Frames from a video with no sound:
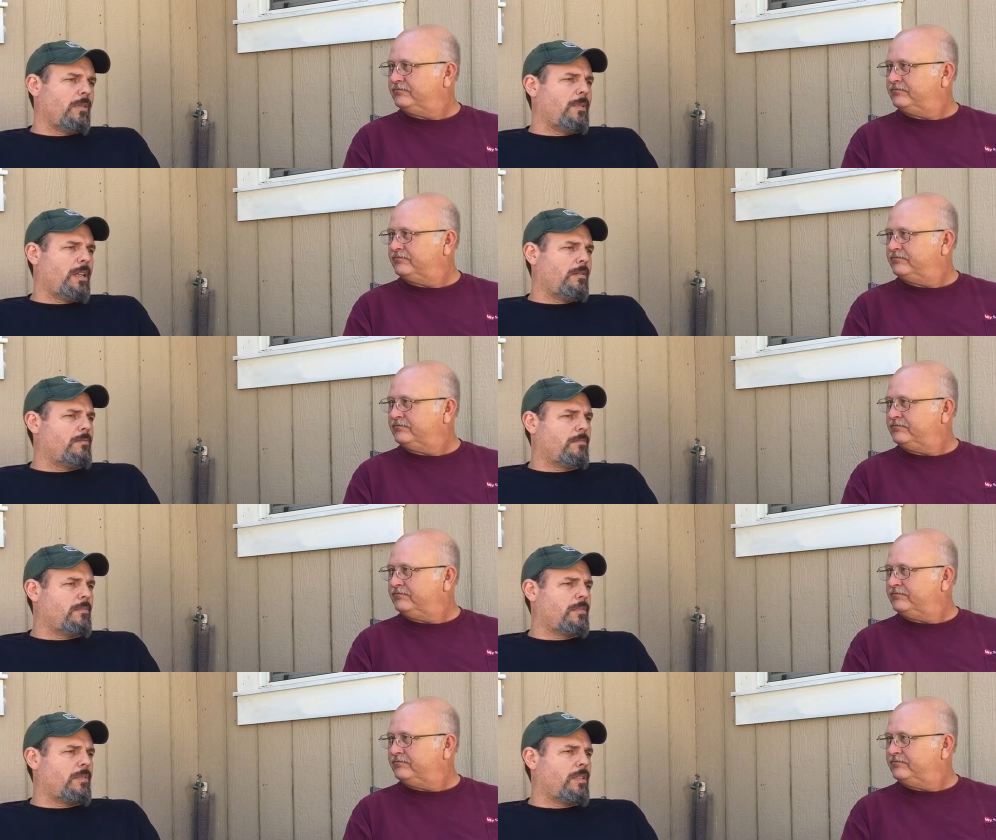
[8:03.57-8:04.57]
Speaker 1: they made
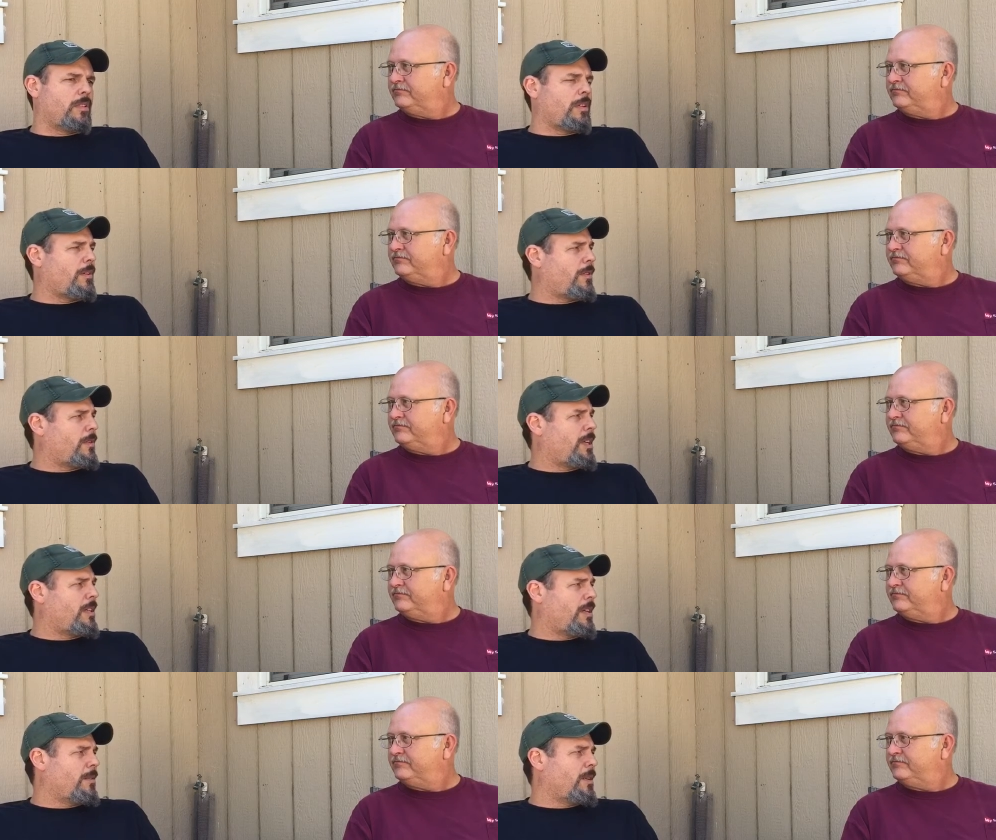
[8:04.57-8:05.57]
just under
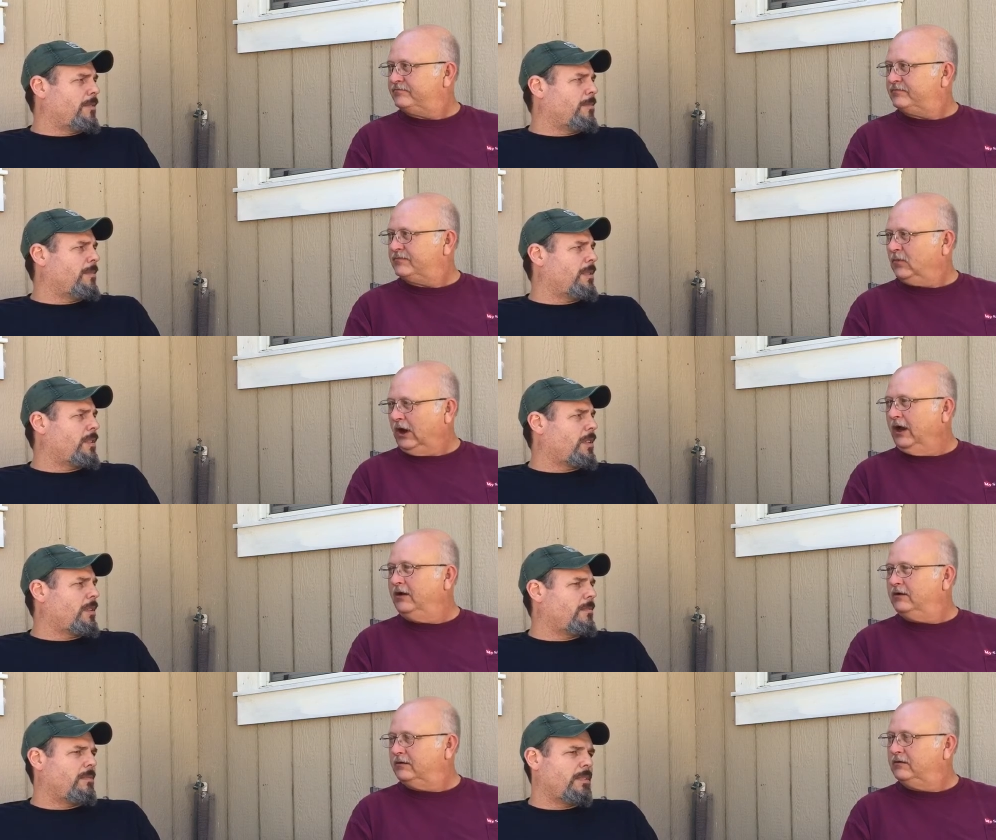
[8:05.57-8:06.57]
1,300 of them. Wow.
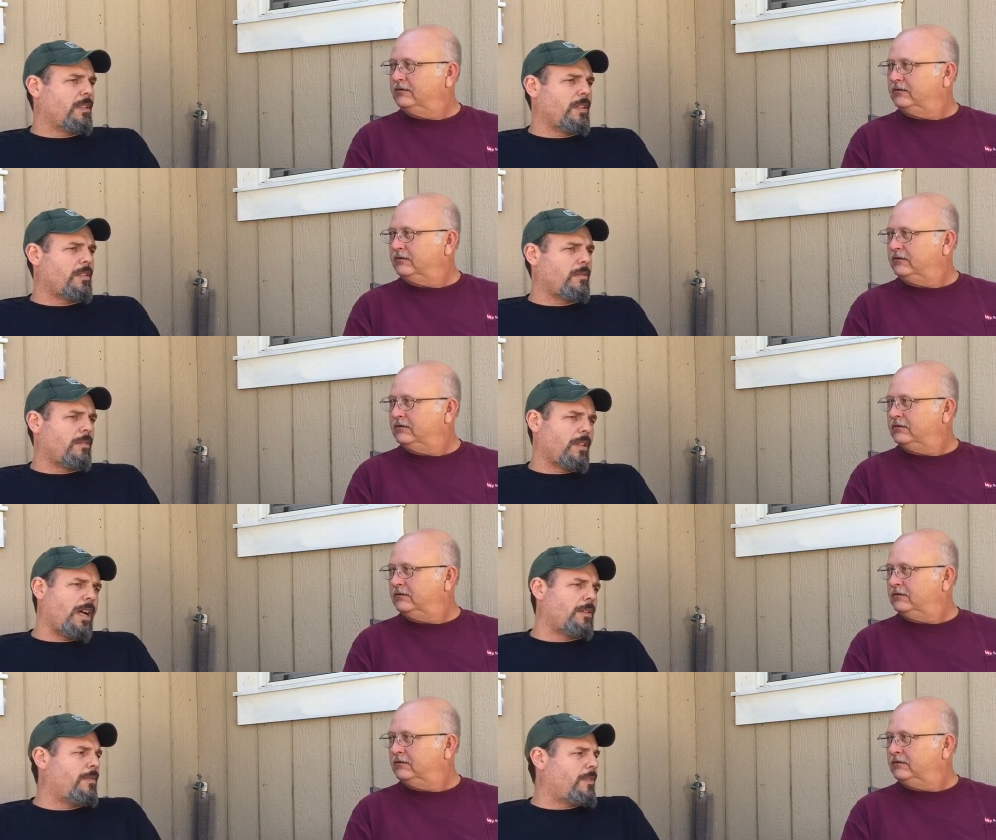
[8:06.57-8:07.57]
So, you know, it's a
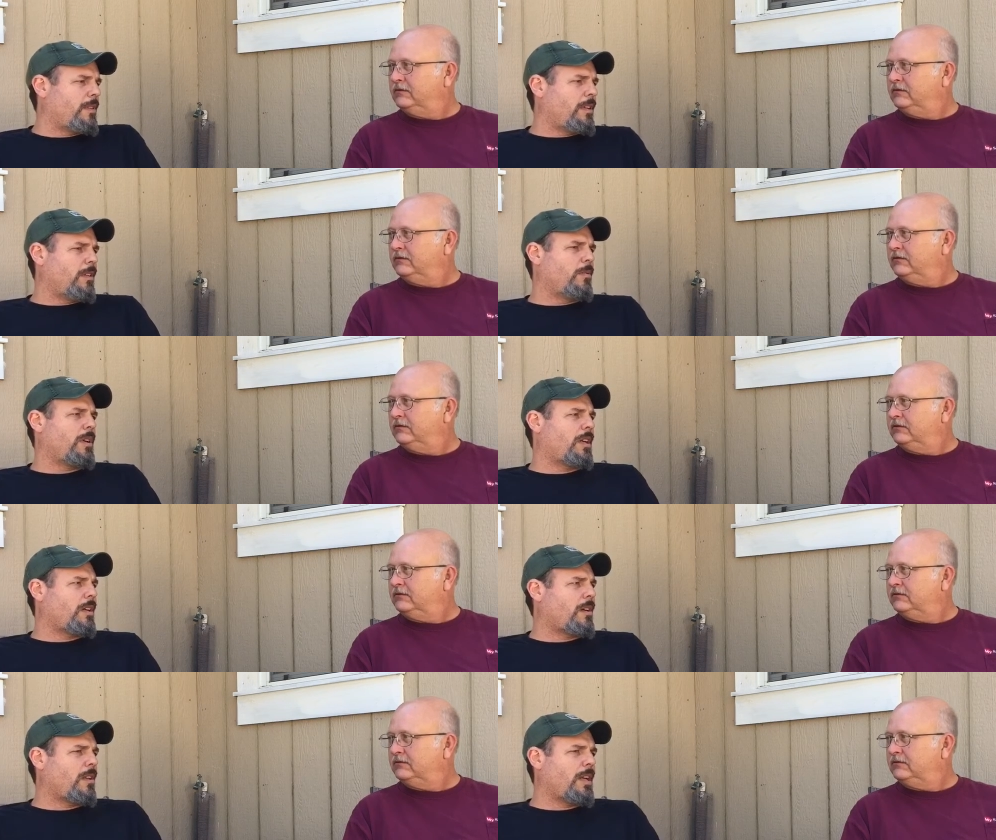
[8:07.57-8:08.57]
lot different, you know, working
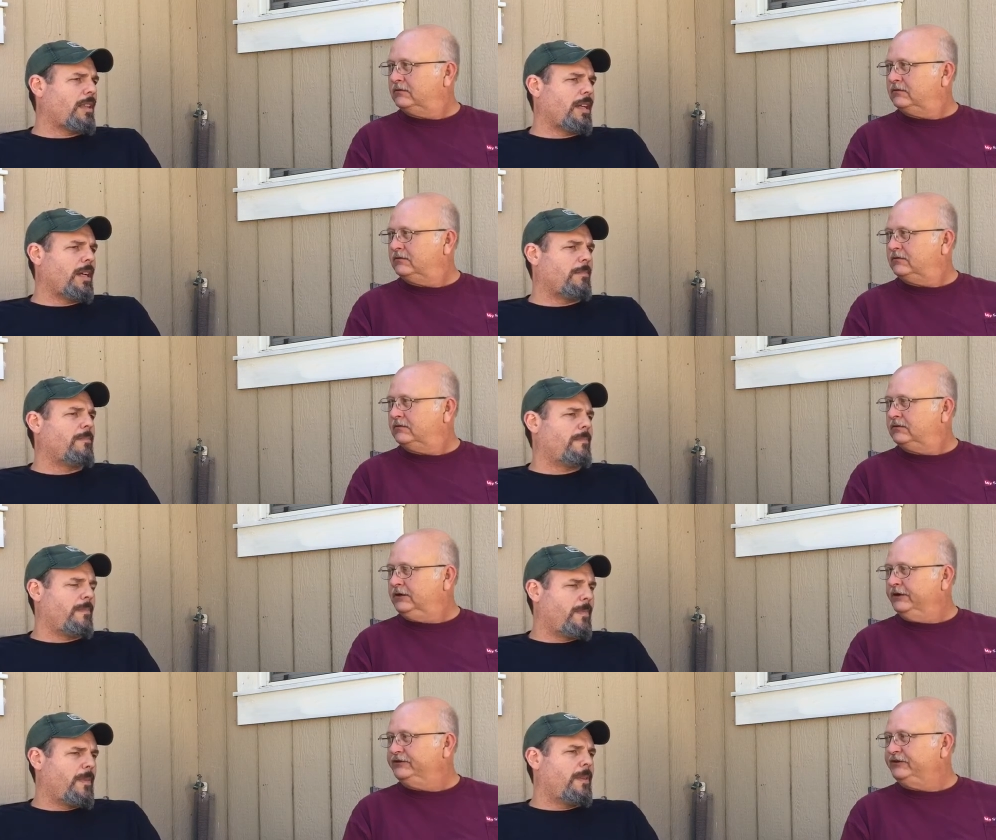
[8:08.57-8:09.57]
on a car like that.
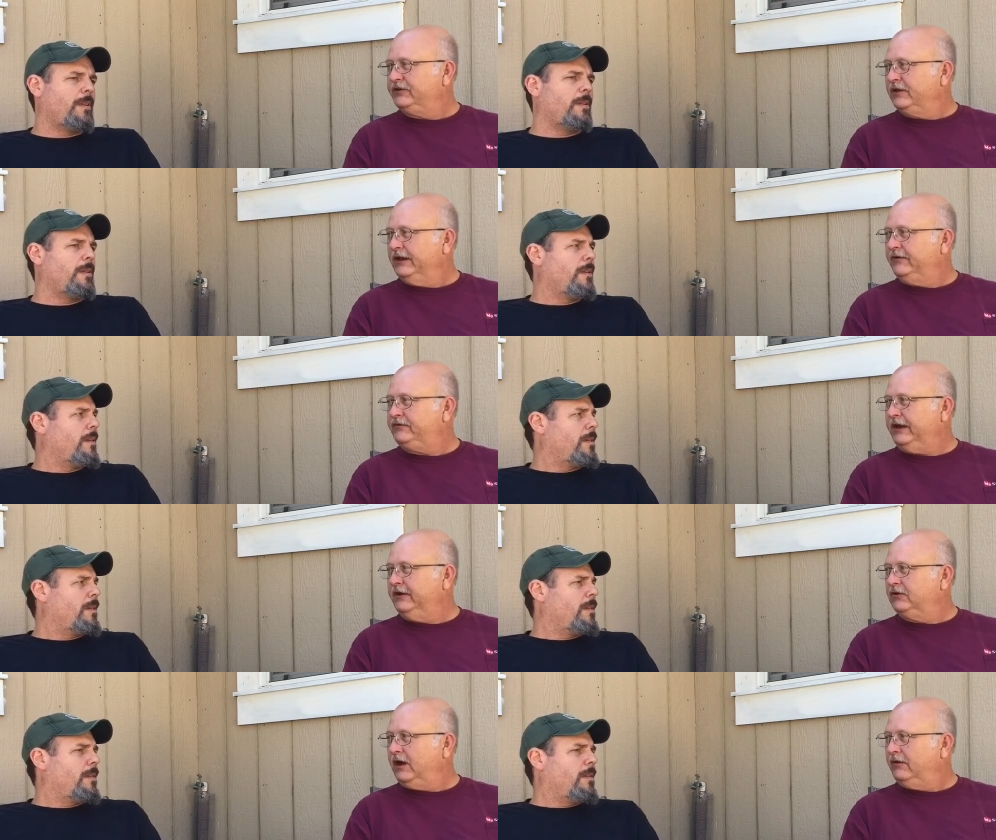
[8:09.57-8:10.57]
Speaker 2: Now, is this a
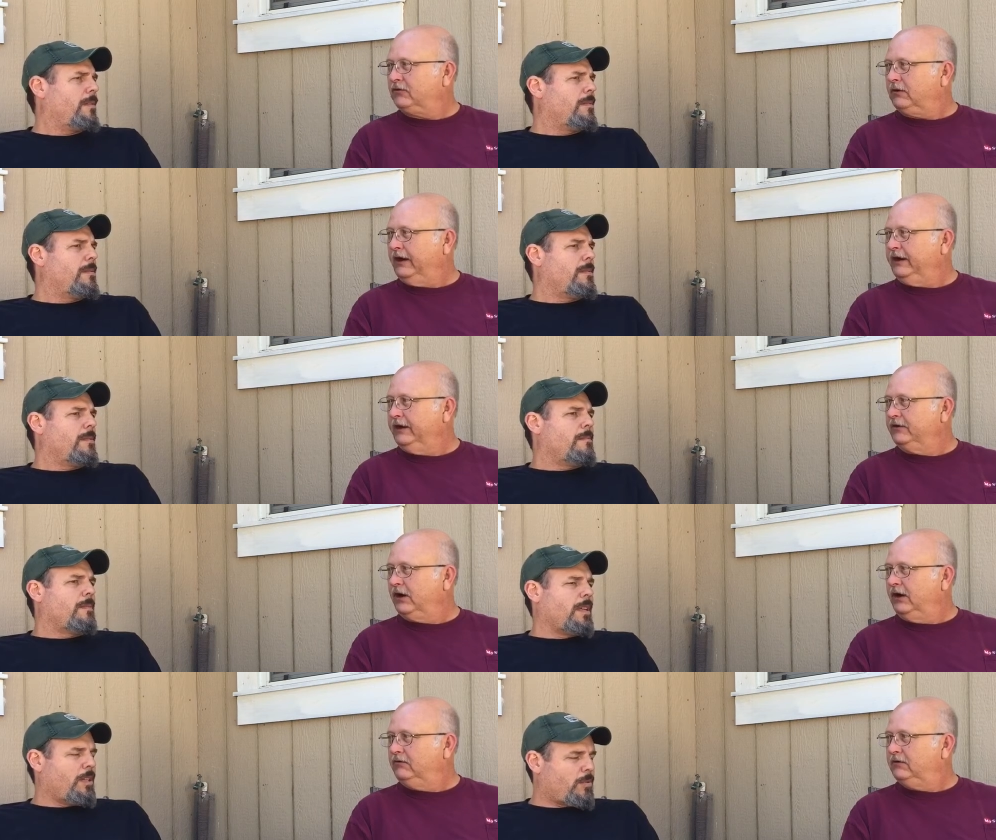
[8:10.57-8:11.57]
left-hand drive or right-hand
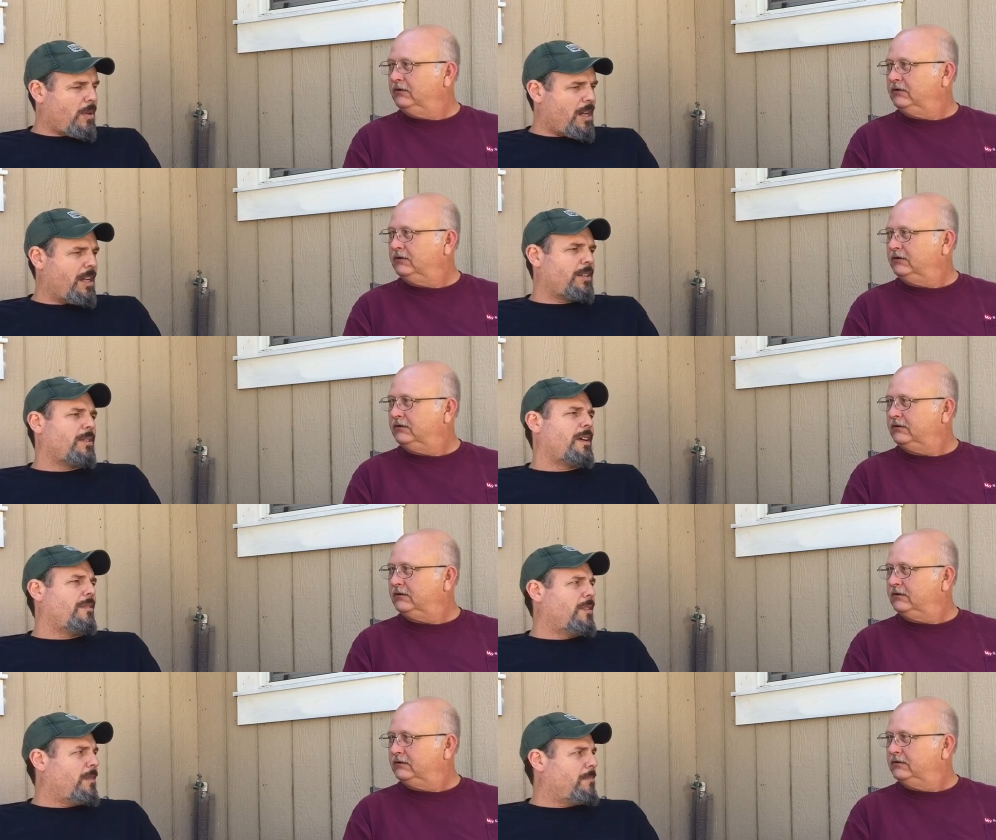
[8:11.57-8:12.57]
drive? It's
Speaker 1: right-hand
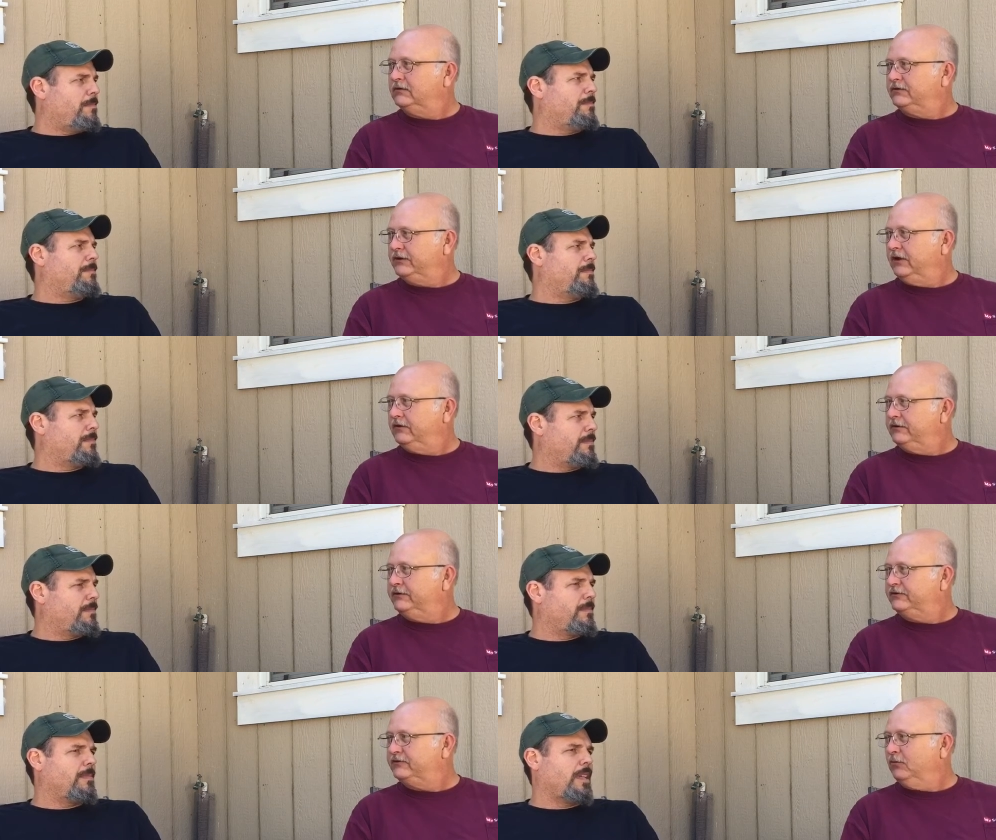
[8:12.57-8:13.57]
drive, yep.
Speaker 2: So
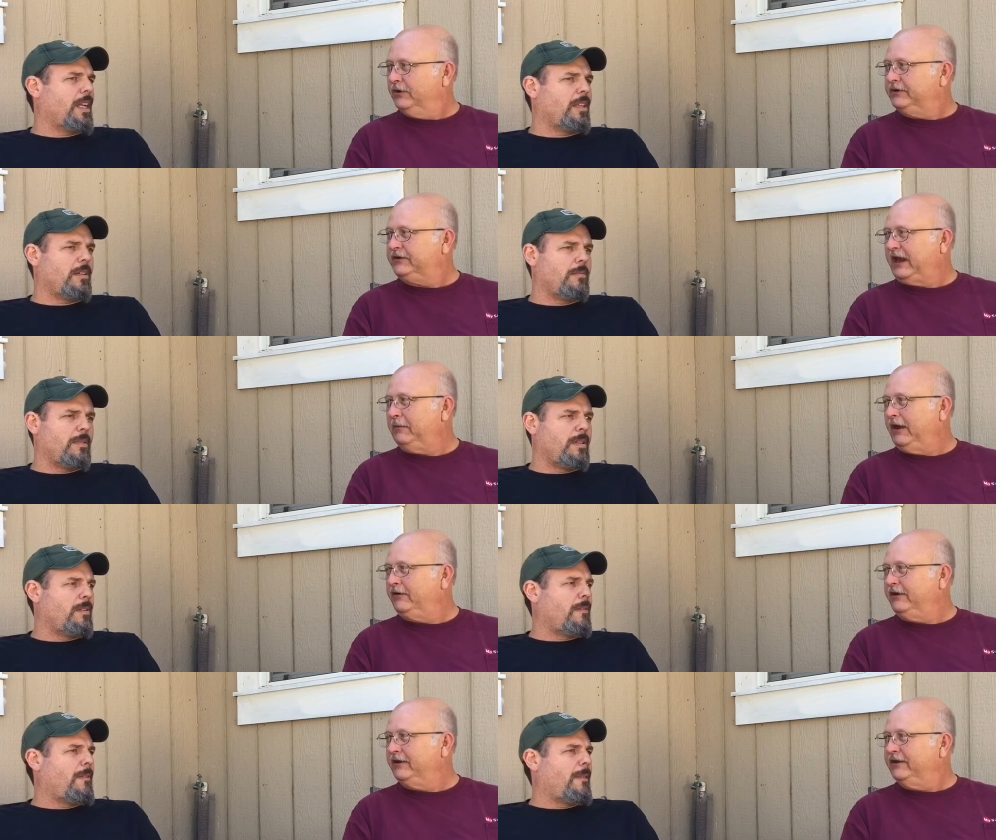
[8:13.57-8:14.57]
just one yep. came
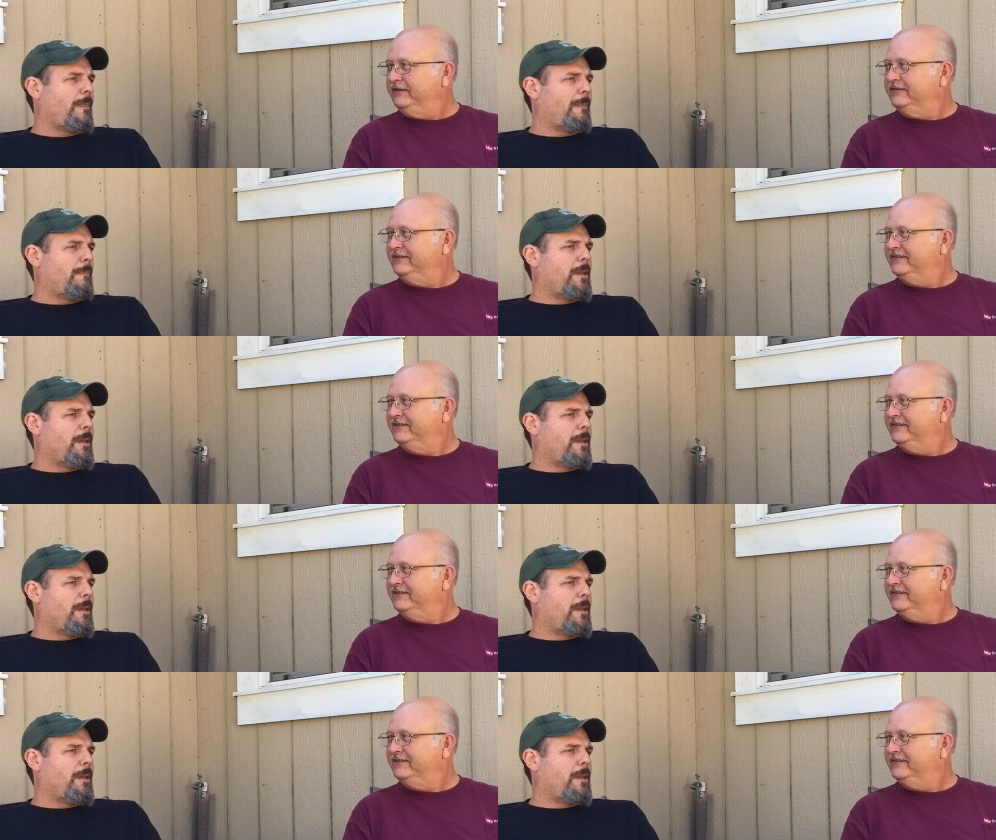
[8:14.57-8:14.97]
out of England.